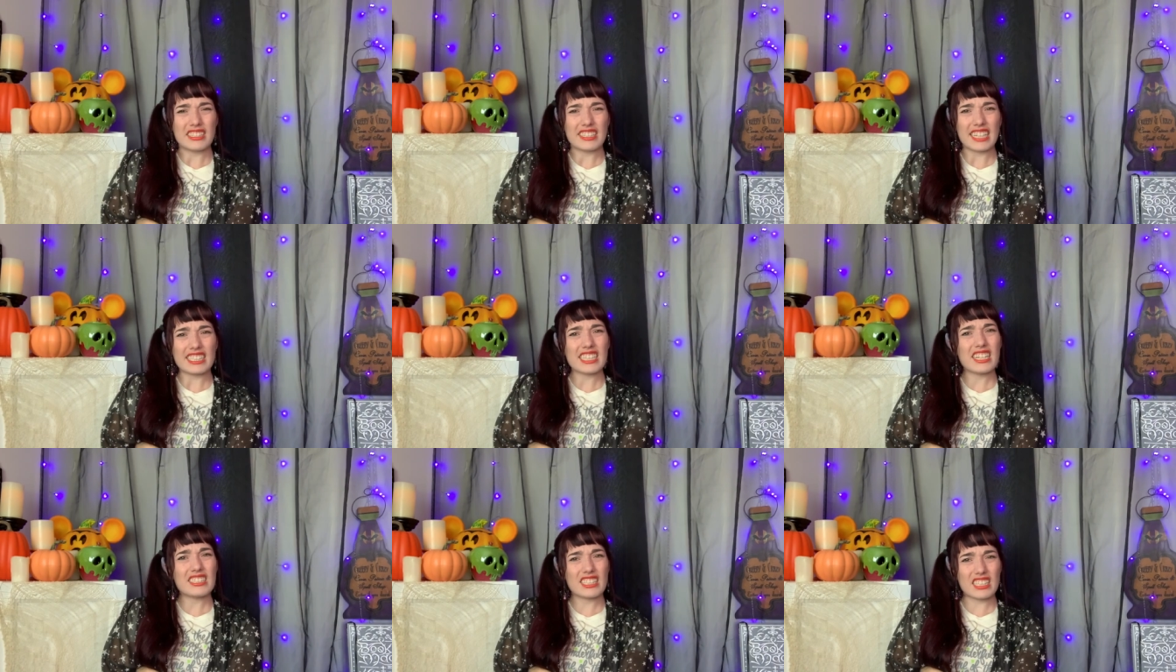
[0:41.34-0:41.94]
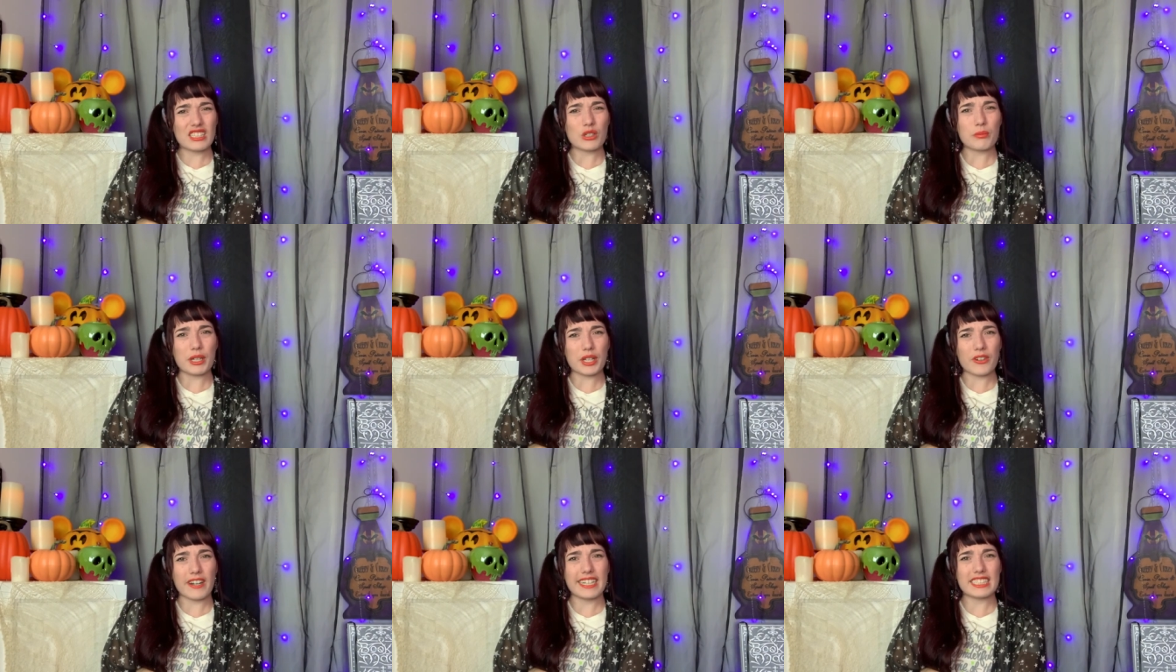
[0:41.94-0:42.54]
That sounds a little
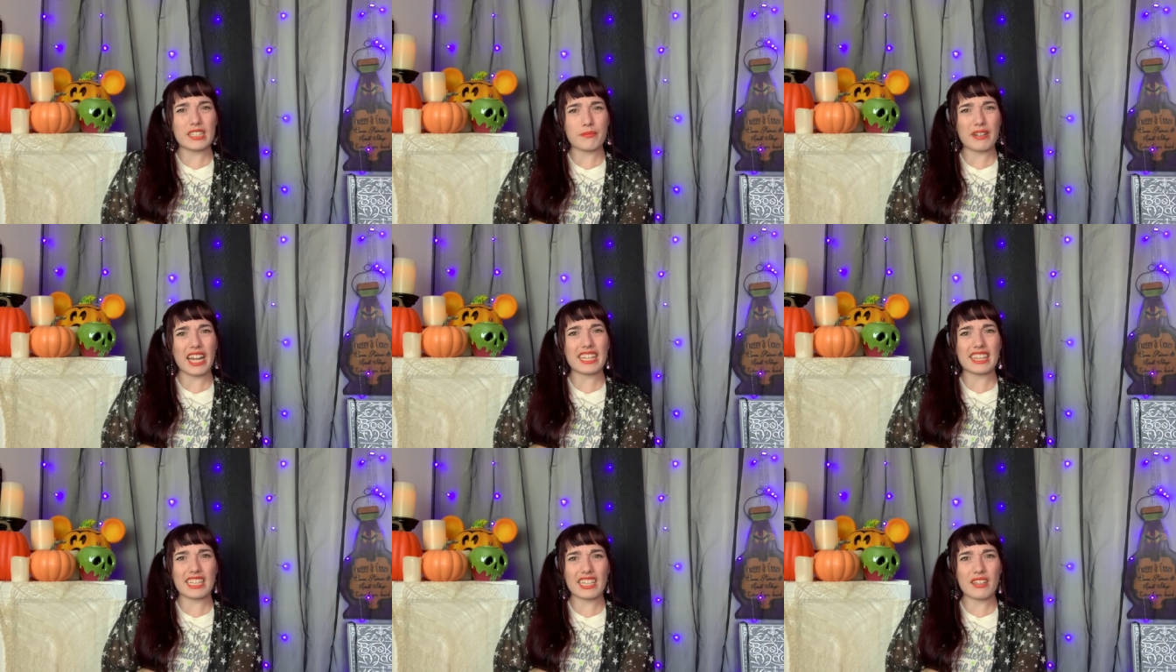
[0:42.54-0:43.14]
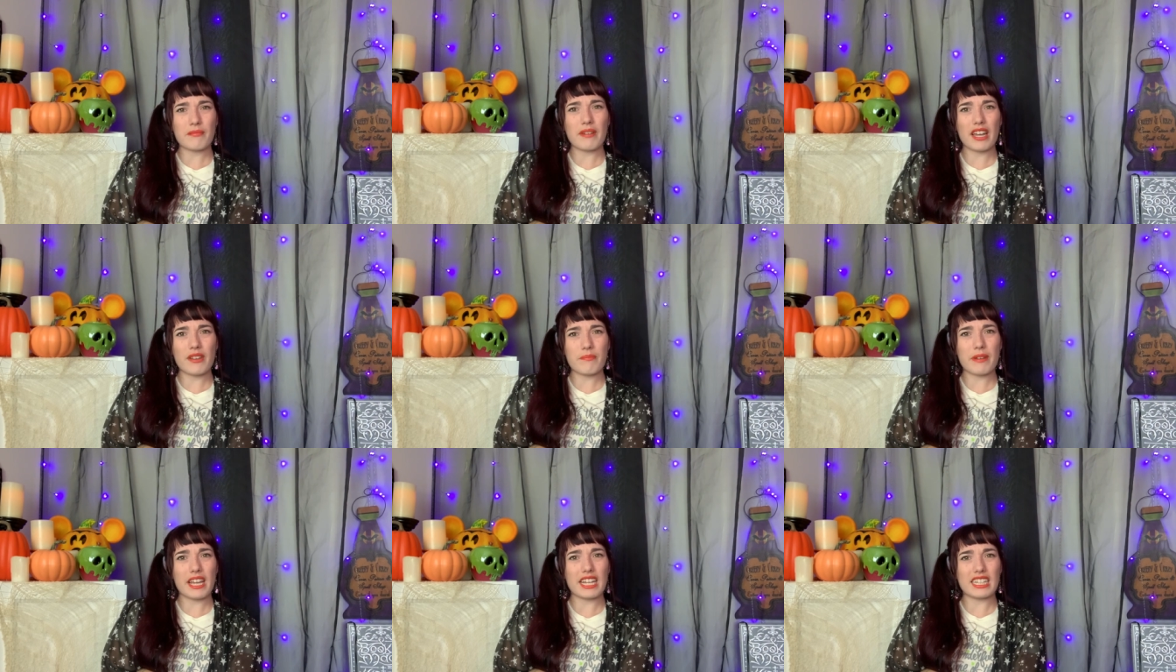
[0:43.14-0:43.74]
bit crazy, but I think it might
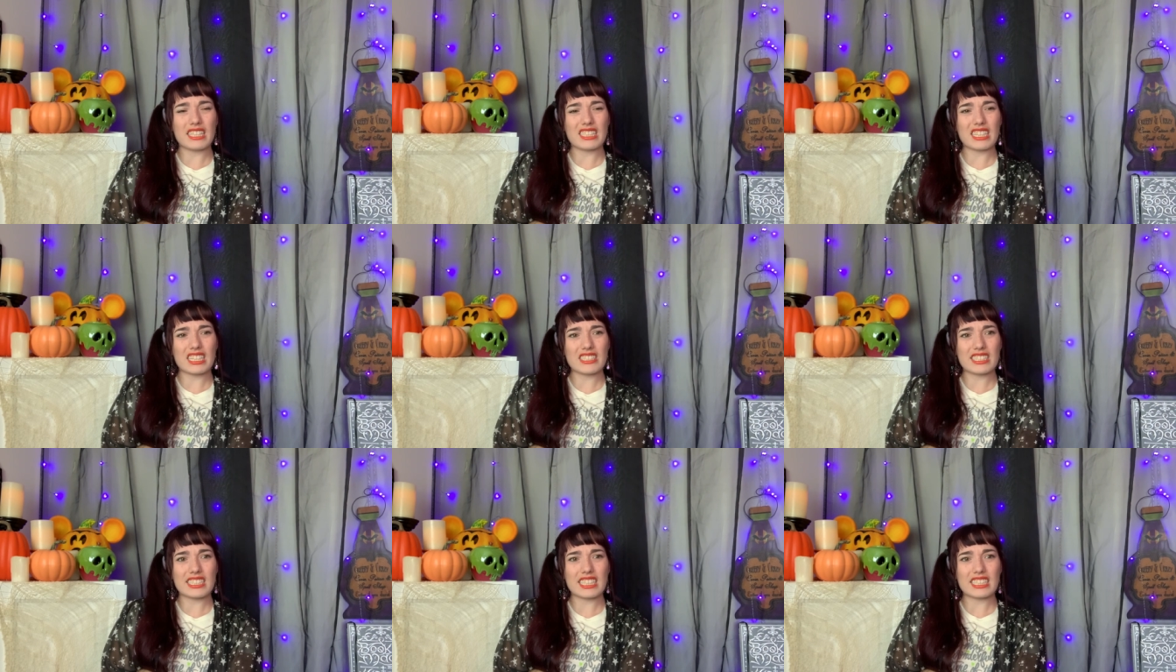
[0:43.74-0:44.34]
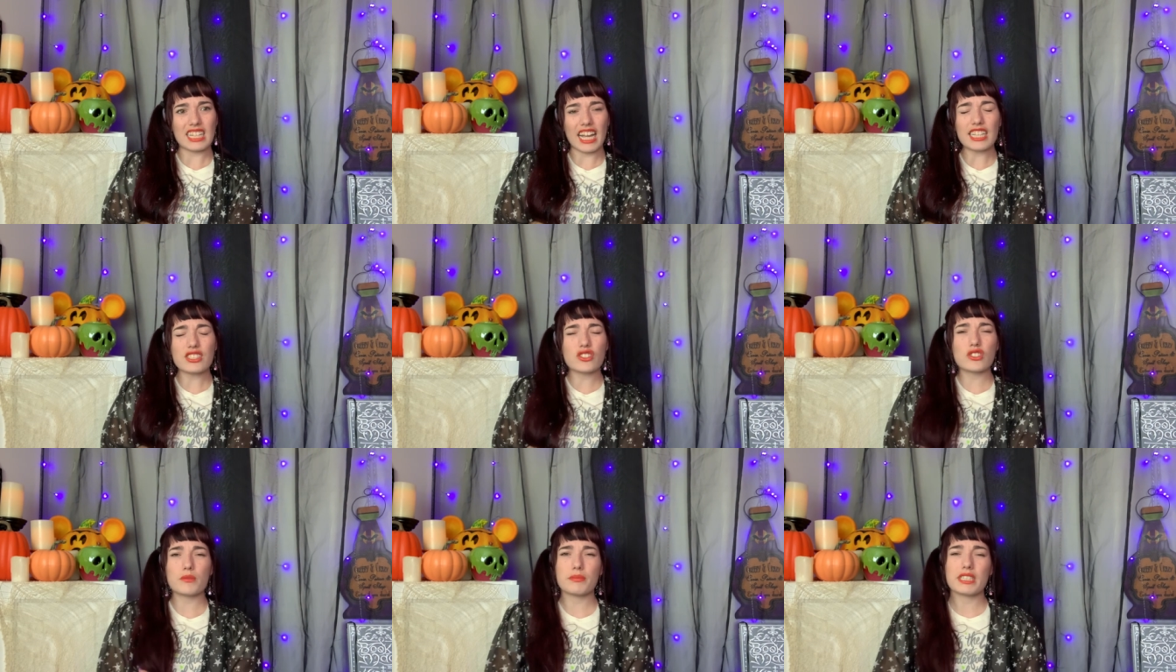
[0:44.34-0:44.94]
have been literally since high
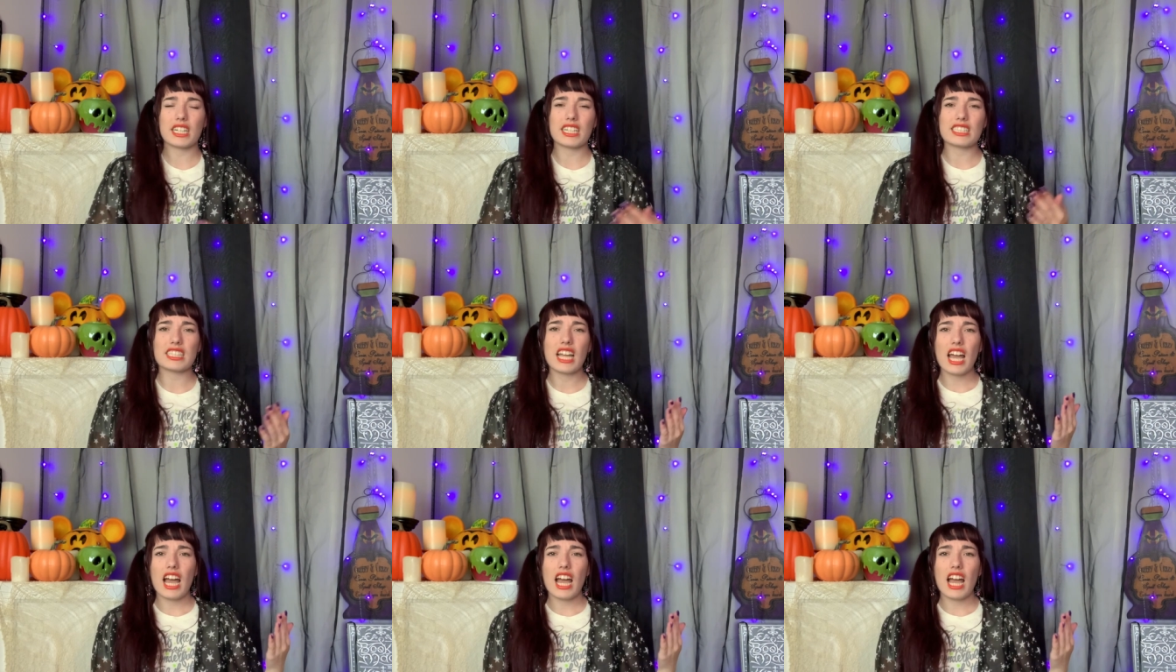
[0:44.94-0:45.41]
school because